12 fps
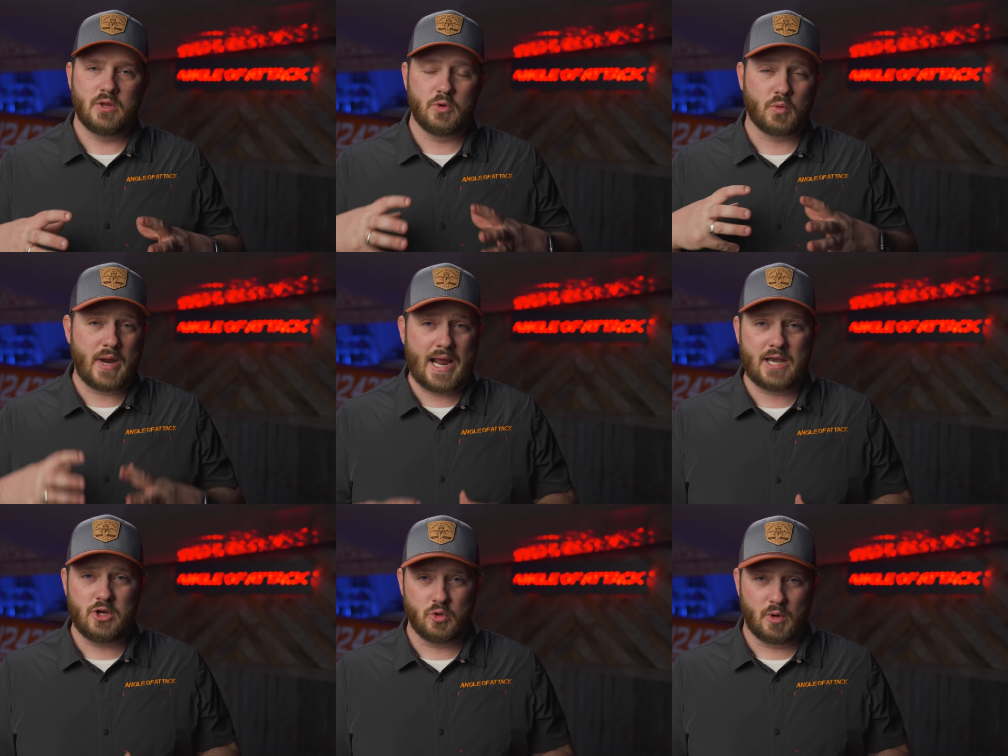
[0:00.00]

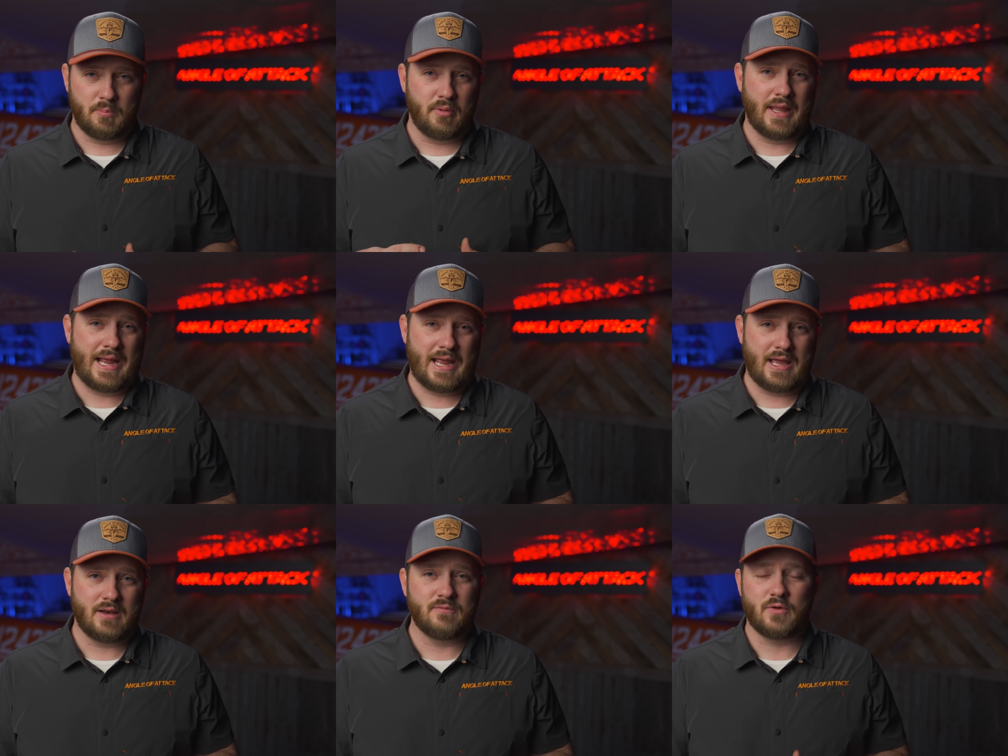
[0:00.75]
granular
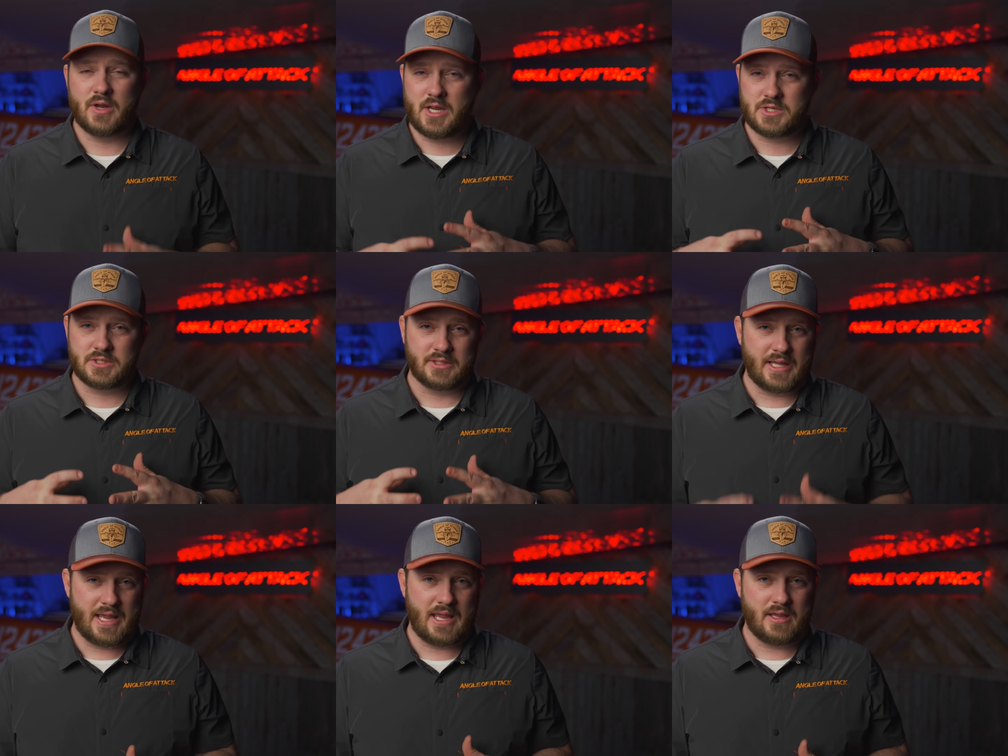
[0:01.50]
plan for each
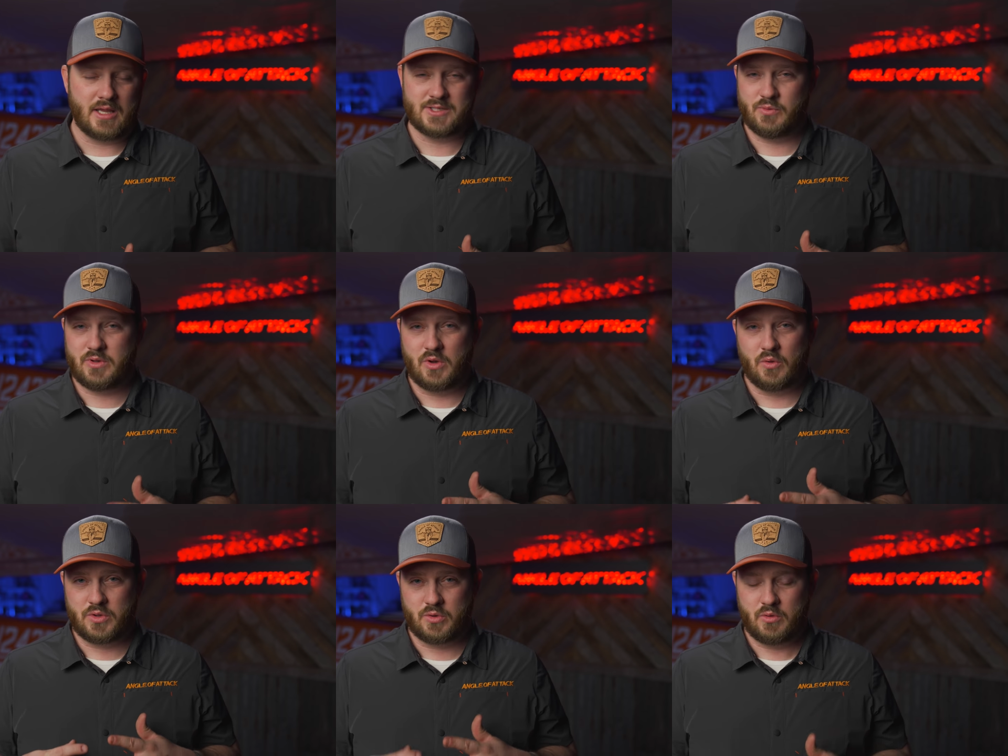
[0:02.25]
leg as we
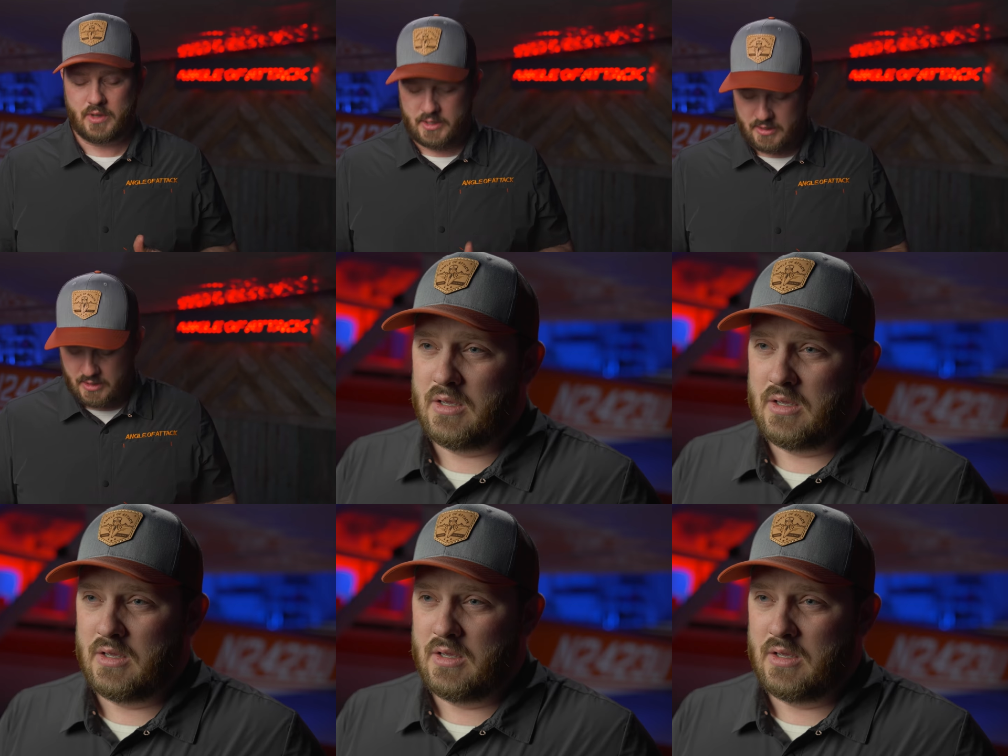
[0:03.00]
go through it.